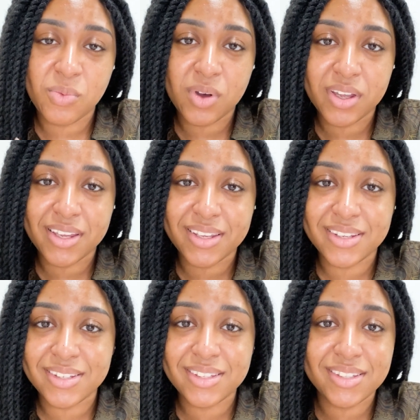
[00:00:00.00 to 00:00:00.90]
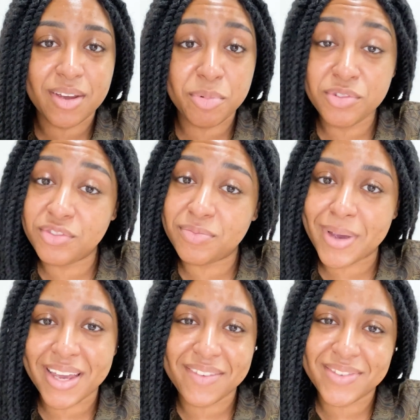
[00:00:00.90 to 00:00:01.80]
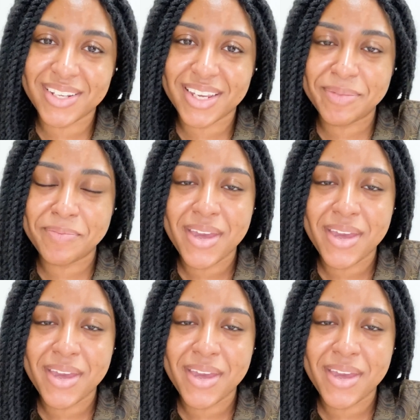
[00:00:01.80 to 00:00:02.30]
was approved by FDA.